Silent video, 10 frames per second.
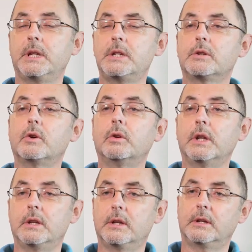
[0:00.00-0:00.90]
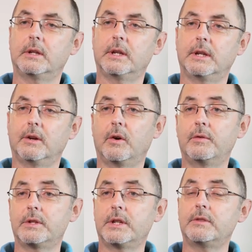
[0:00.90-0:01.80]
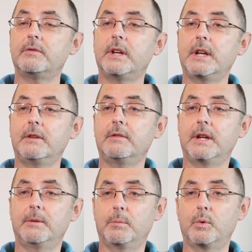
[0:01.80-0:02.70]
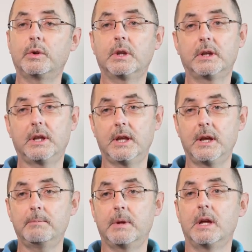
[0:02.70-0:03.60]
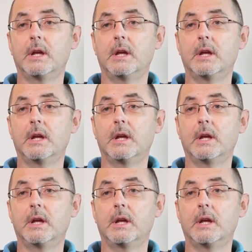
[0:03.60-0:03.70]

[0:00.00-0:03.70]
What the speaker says: Police Scotland. Obviously it's very, very important to them